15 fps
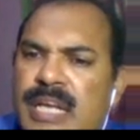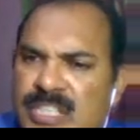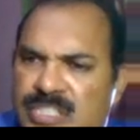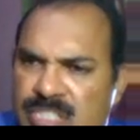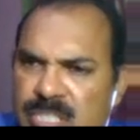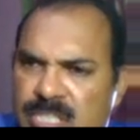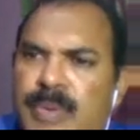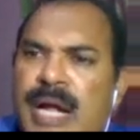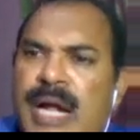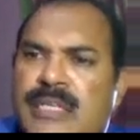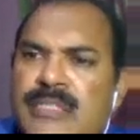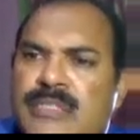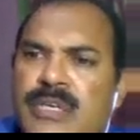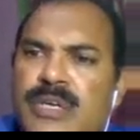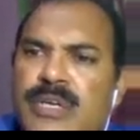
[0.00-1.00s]
elastic
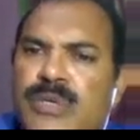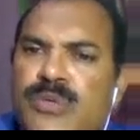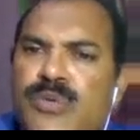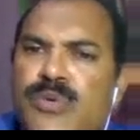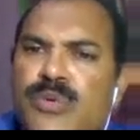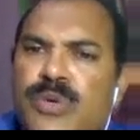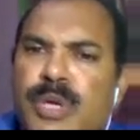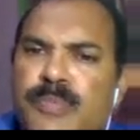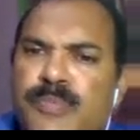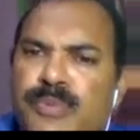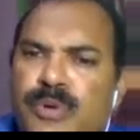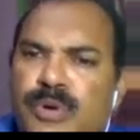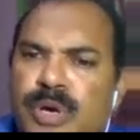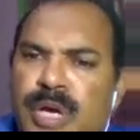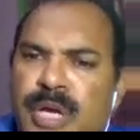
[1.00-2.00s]
bands to
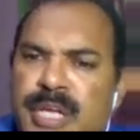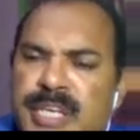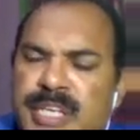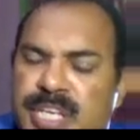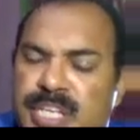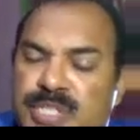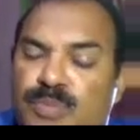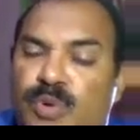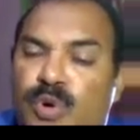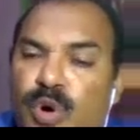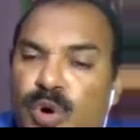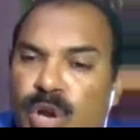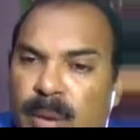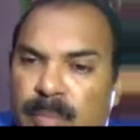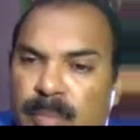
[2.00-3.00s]
improve, uh, increase
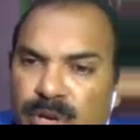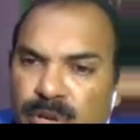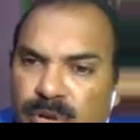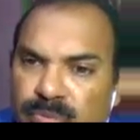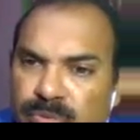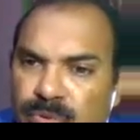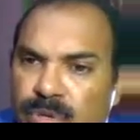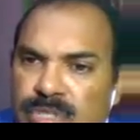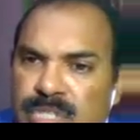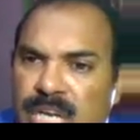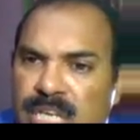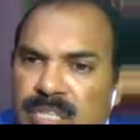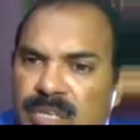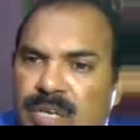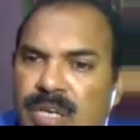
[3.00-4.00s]
more amount of force
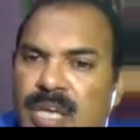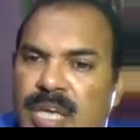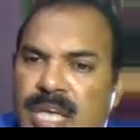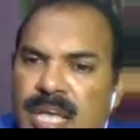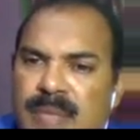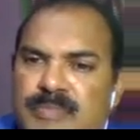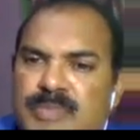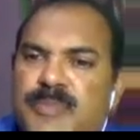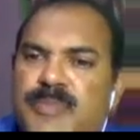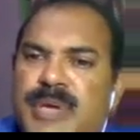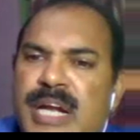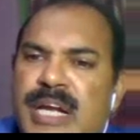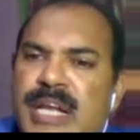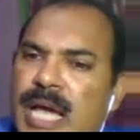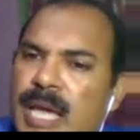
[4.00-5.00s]
at the
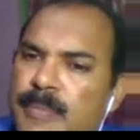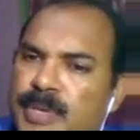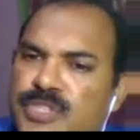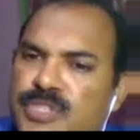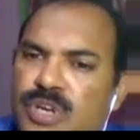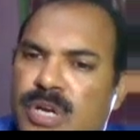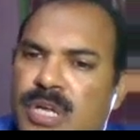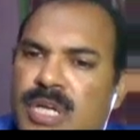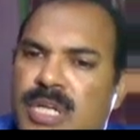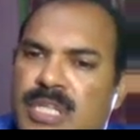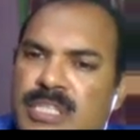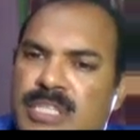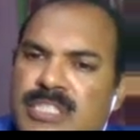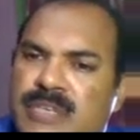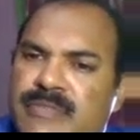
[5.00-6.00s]
MCP and IP joint
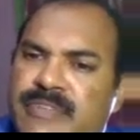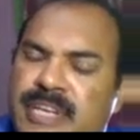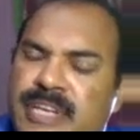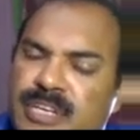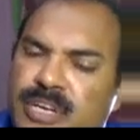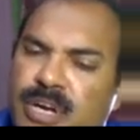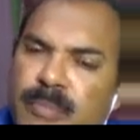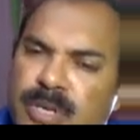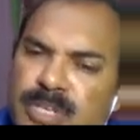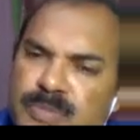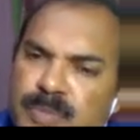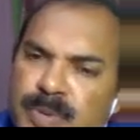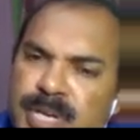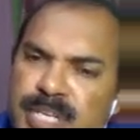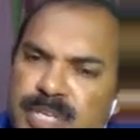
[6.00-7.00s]
is a very common
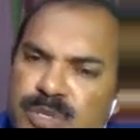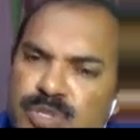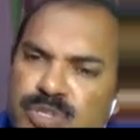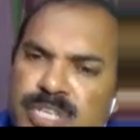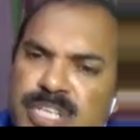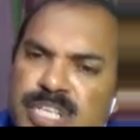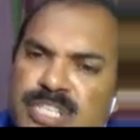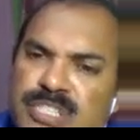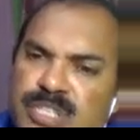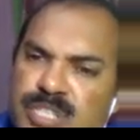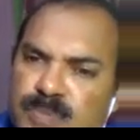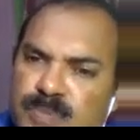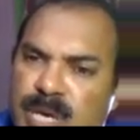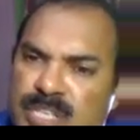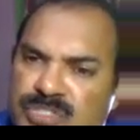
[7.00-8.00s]
splint used in case of
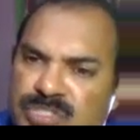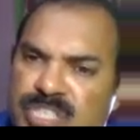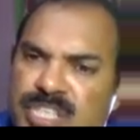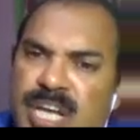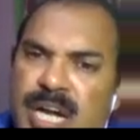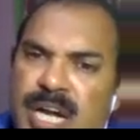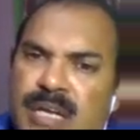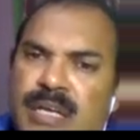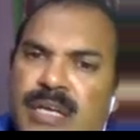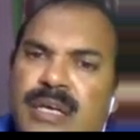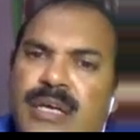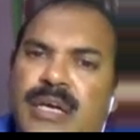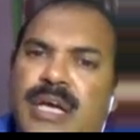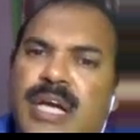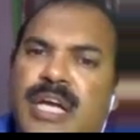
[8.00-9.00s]
spastic hand.
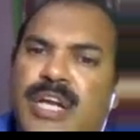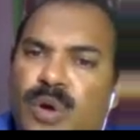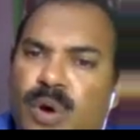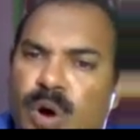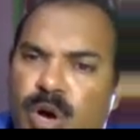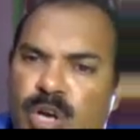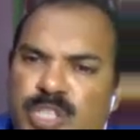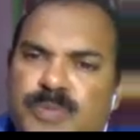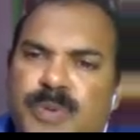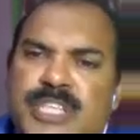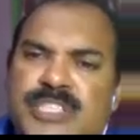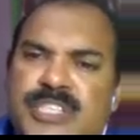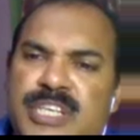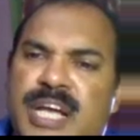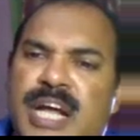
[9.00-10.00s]
In long
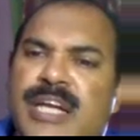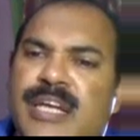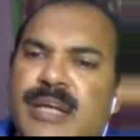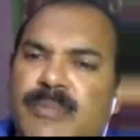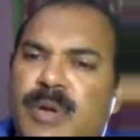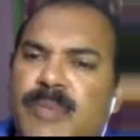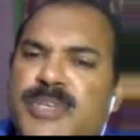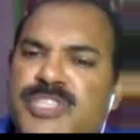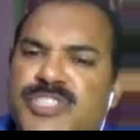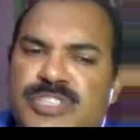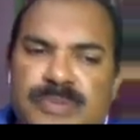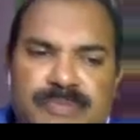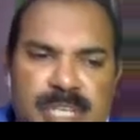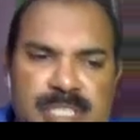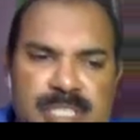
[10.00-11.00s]
spastic hand, developing
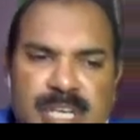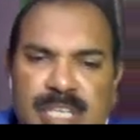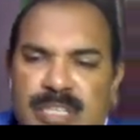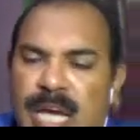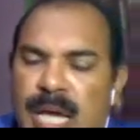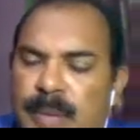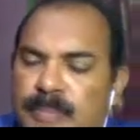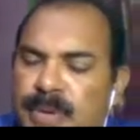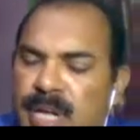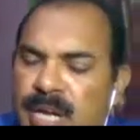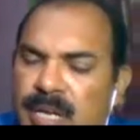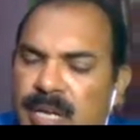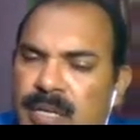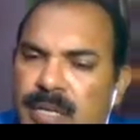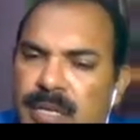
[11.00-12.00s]
stiffness at the IP
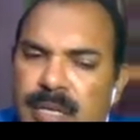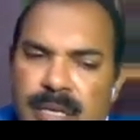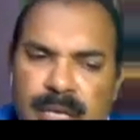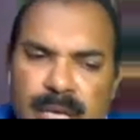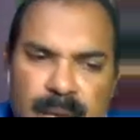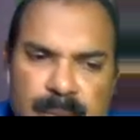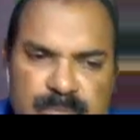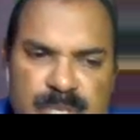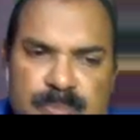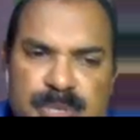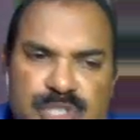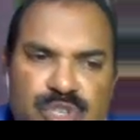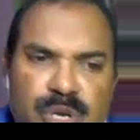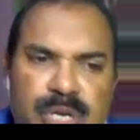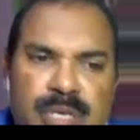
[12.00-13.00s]
and
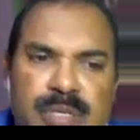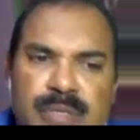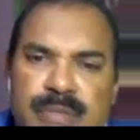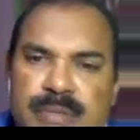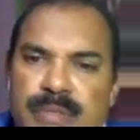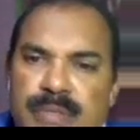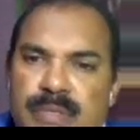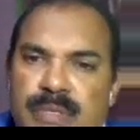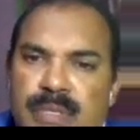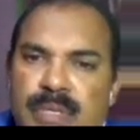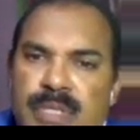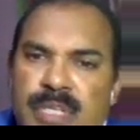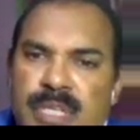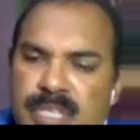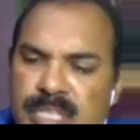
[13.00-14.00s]
MCP joint.
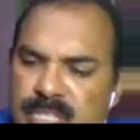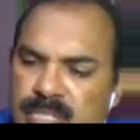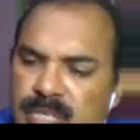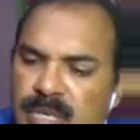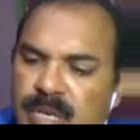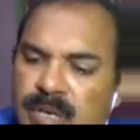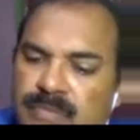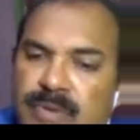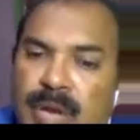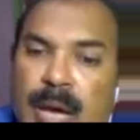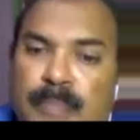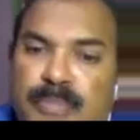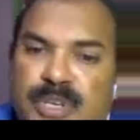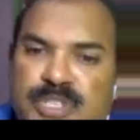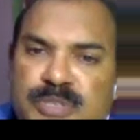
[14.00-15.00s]
It is
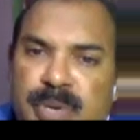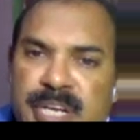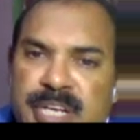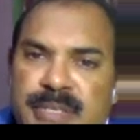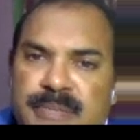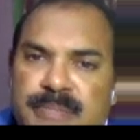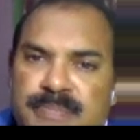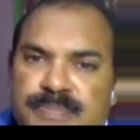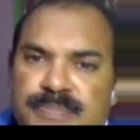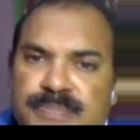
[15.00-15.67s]
flapper splint.